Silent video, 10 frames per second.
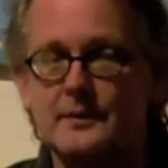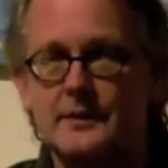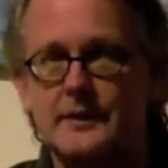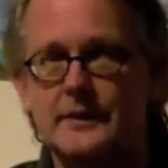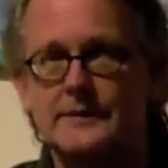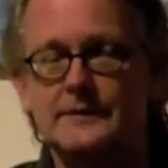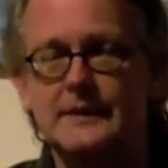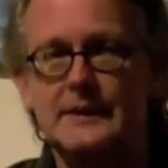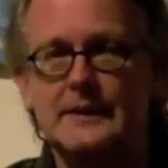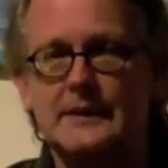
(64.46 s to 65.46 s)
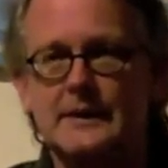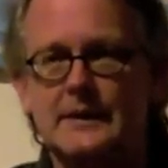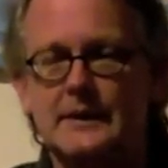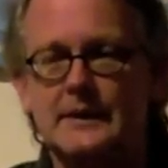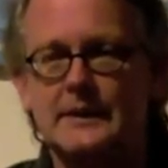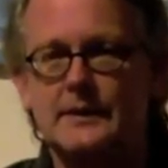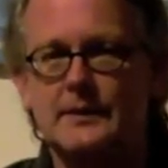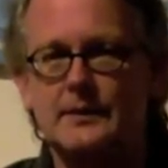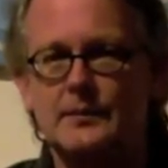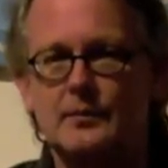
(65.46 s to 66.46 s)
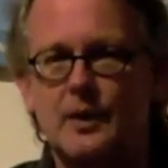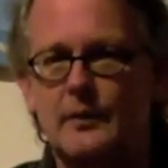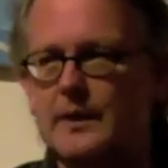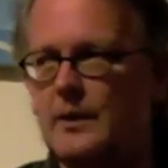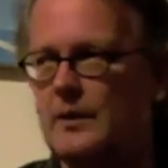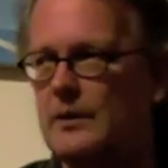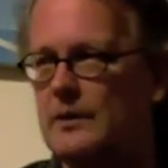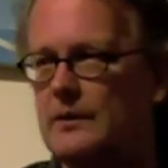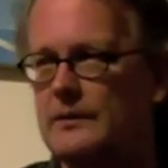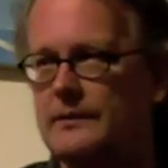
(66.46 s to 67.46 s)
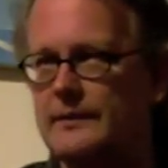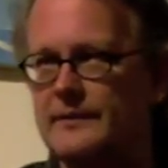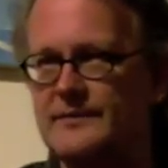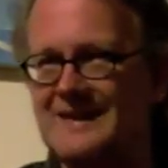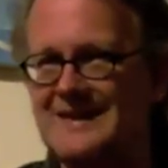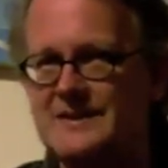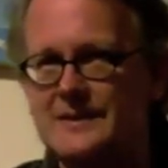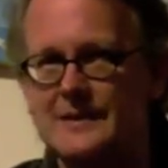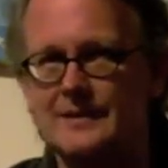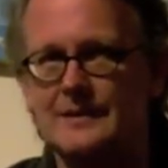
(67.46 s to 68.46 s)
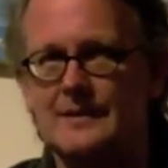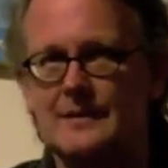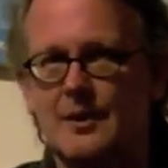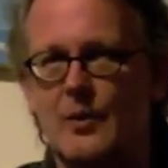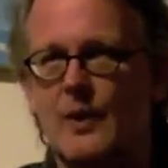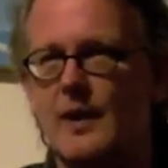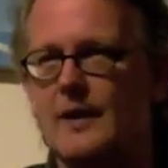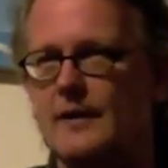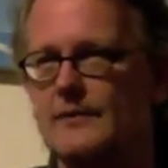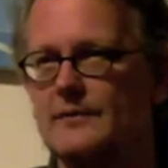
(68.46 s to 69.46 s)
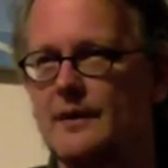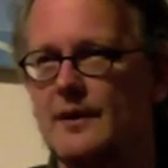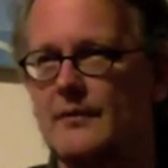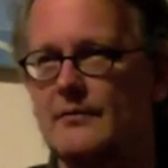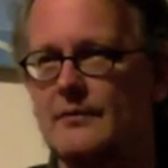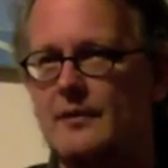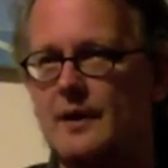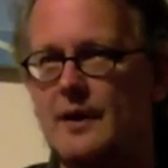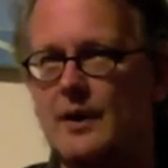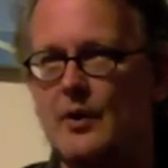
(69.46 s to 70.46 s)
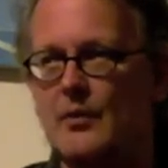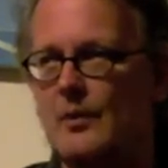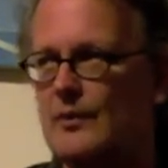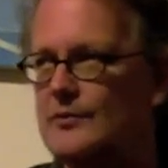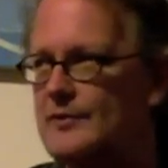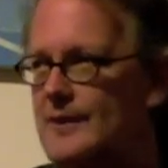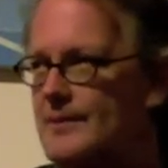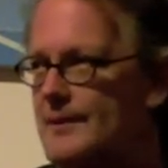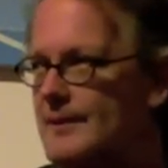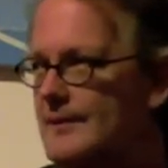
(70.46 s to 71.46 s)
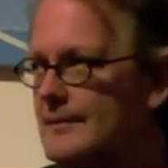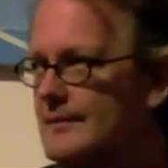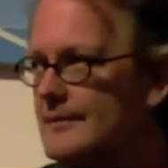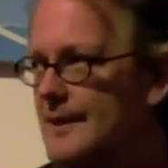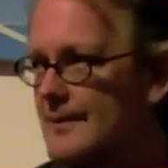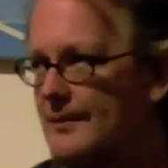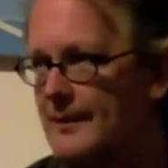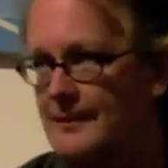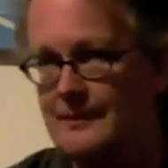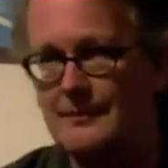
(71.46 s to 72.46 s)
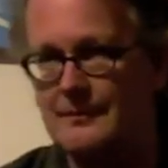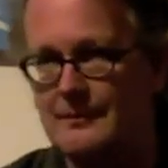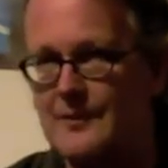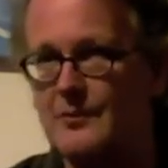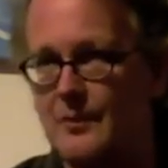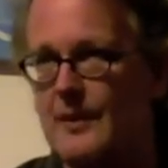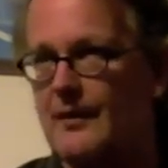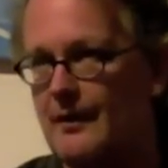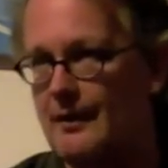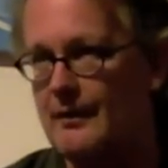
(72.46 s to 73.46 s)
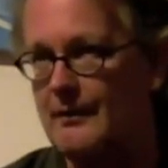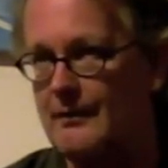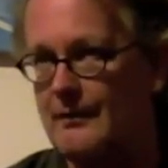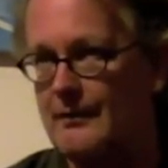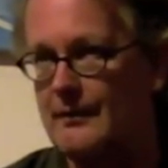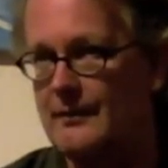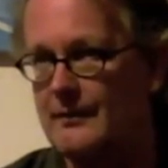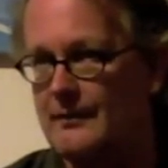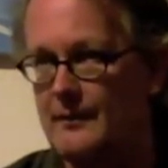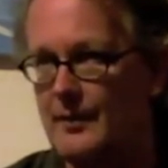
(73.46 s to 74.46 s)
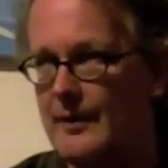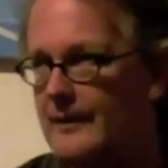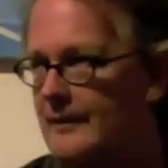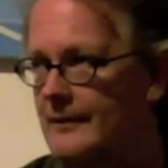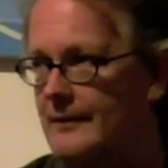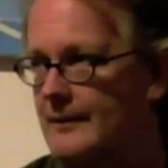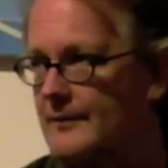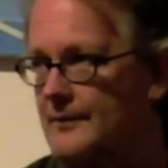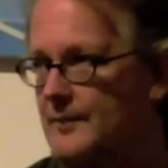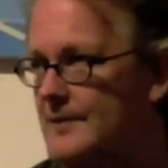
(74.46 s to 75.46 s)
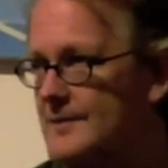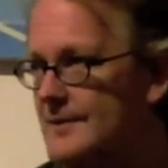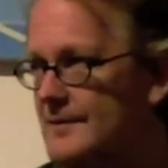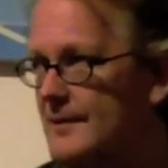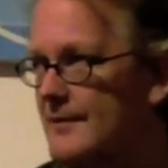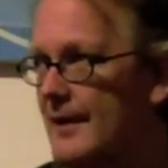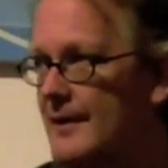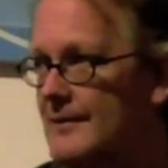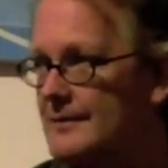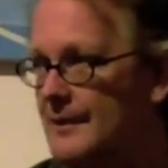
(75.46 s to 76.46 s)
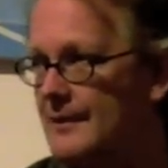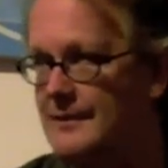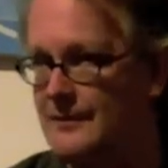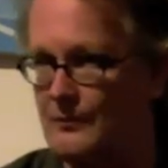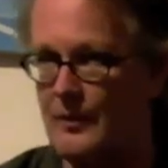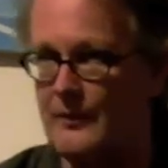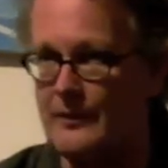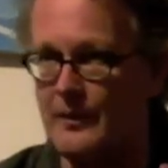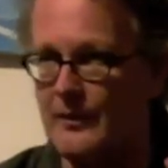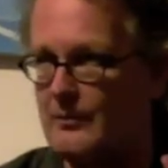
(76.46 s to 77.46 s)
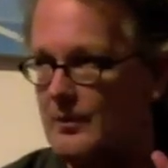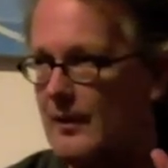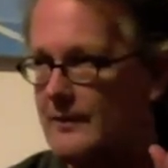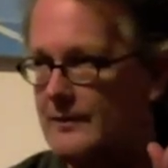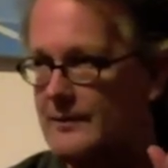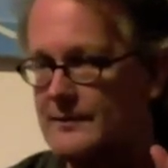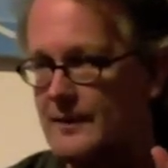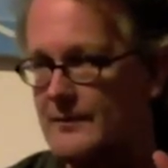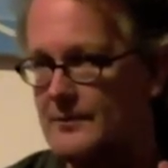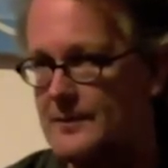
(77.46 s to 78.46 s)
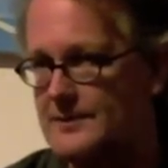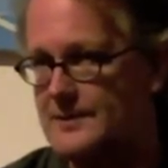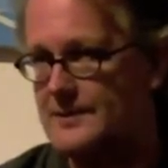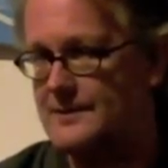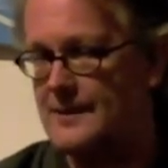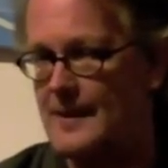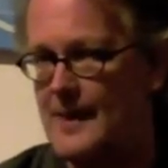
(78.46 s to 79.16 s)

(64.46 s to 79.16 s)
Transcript: because what we call the sentient awareness of Homo sapiens sapiens, that's what we are. There are no other species of us other than one. We all belong to the same species.